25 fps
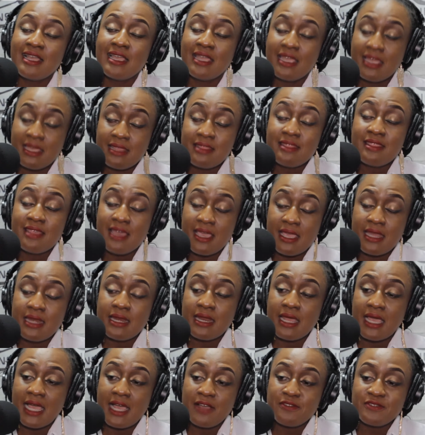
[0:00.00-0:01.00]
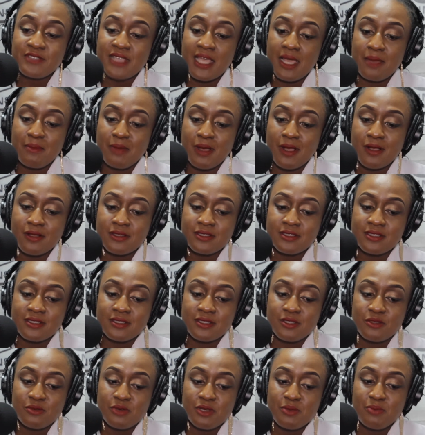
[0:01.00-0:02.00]
And then after about
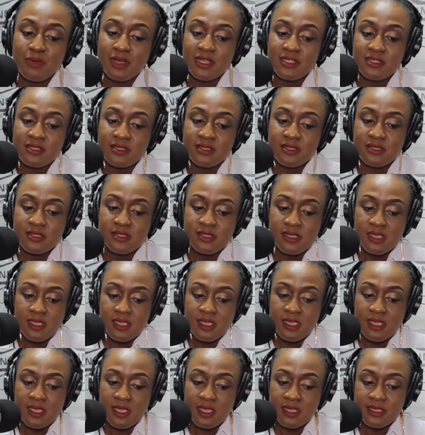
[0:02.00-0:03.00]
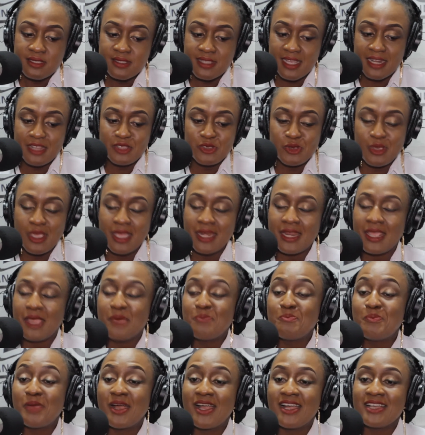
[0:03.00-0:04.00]
3 months, it started to get
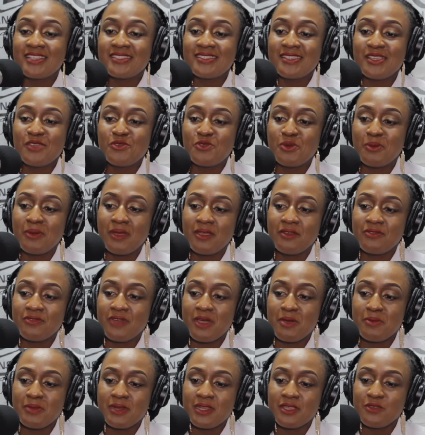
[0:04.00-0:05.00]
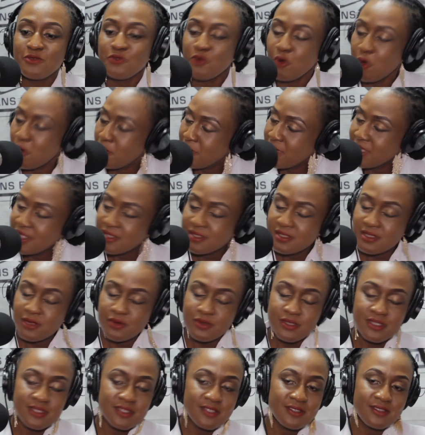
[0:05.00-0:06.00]
embarrassing for my family. 4 months, I
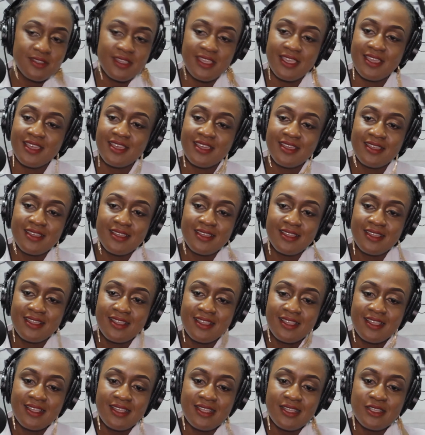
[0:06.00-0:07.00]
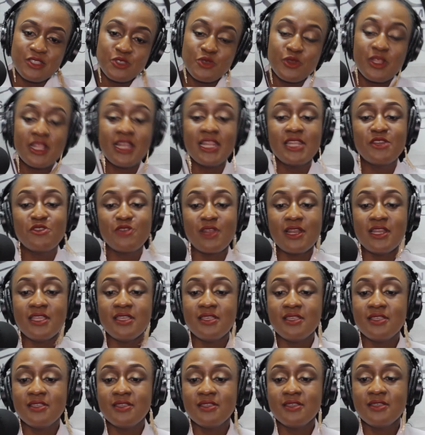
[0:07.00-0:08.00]
was still here. So they
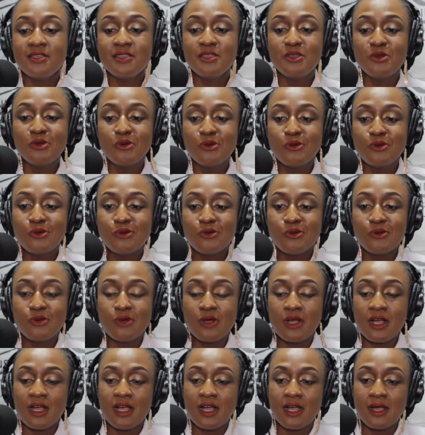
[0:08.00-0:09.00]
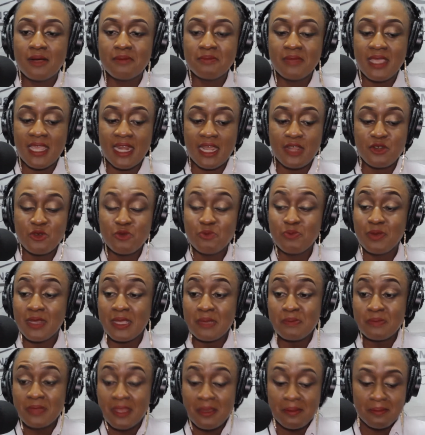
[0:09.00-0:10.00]
literally, and I don't
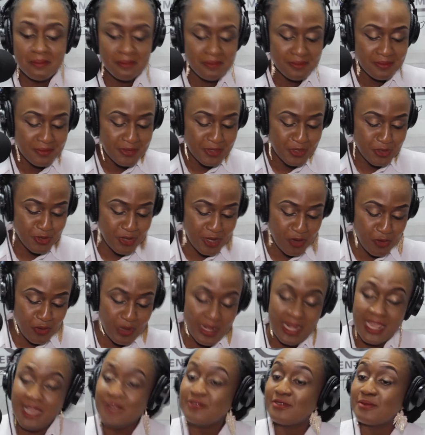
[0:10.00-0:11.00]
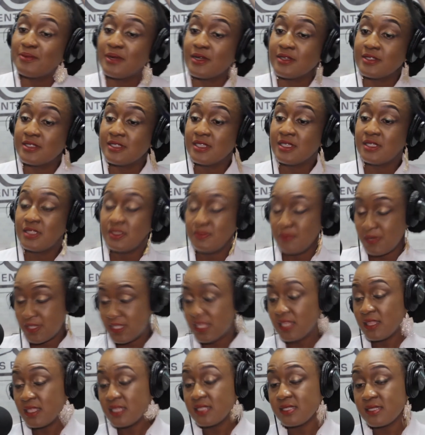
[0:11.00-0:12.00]
blame them. Today we laugh about it. But
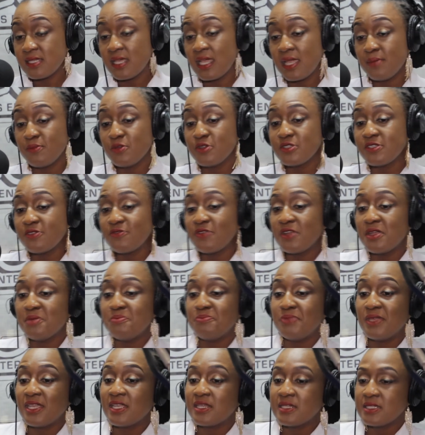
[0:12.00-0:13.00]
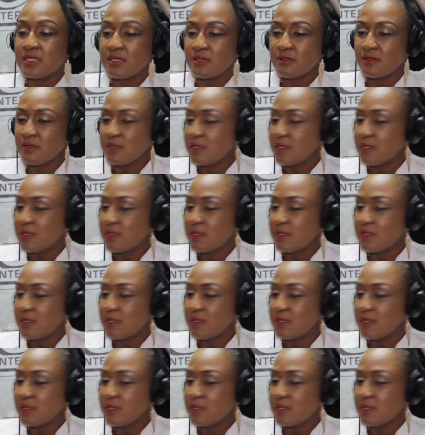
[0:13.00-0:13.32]
at that time, it was a very big deal.